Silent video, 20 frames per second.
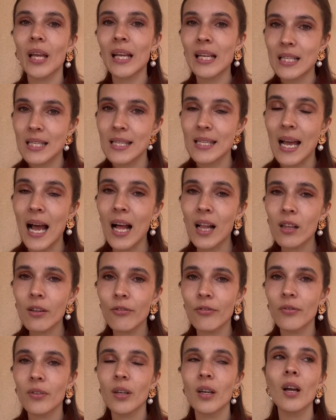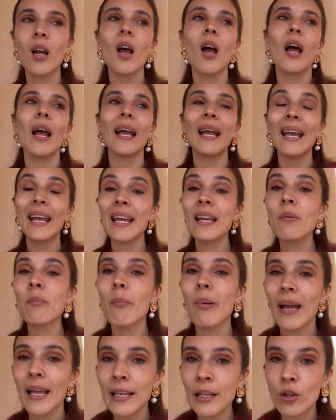itself
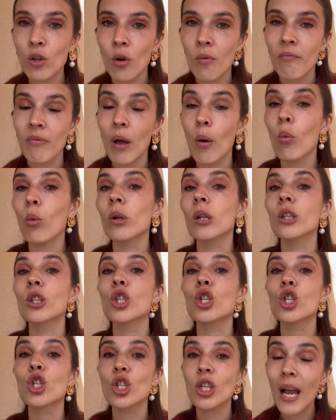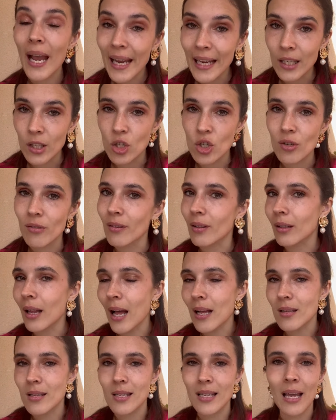in Benidorm that will change the
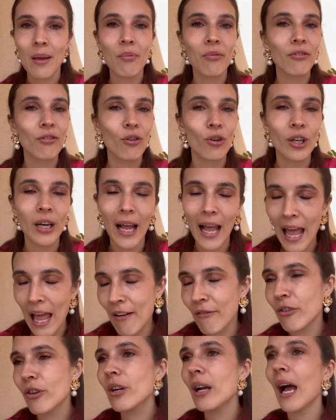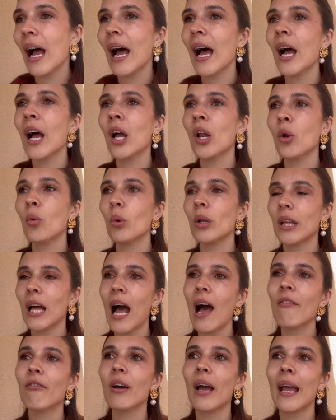landscape forever and will
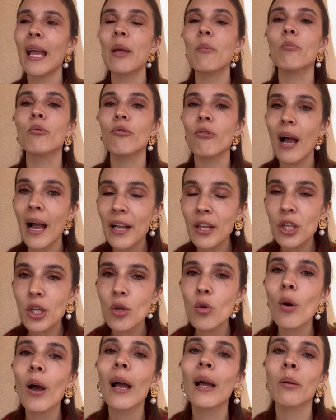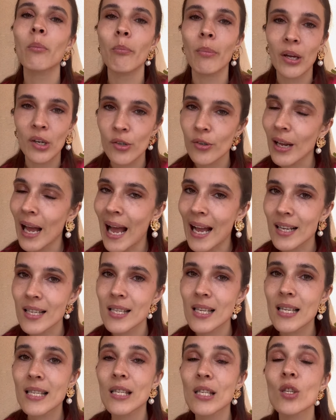have a brand new and better
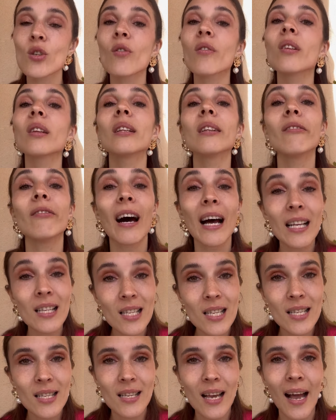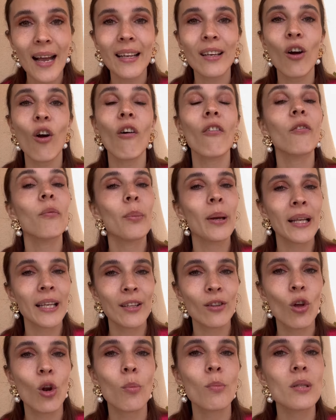access to the Levante side of
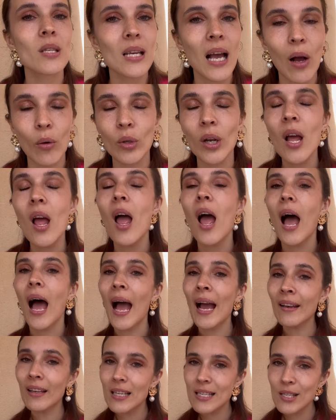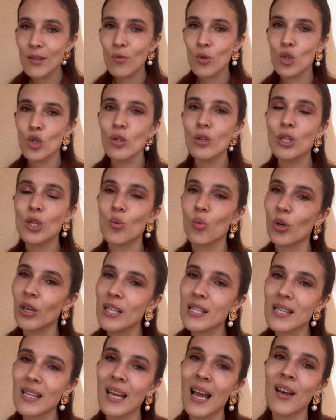Benidorm town. And as usual,
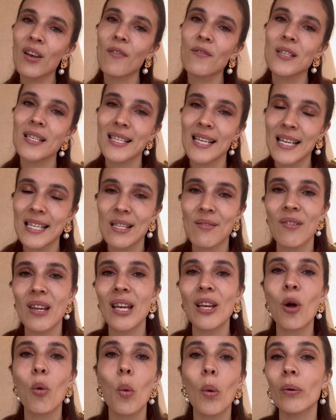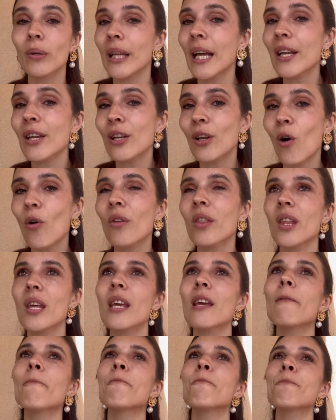towards the end of today's video, we'll let you know
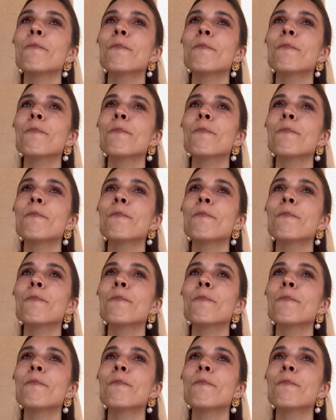the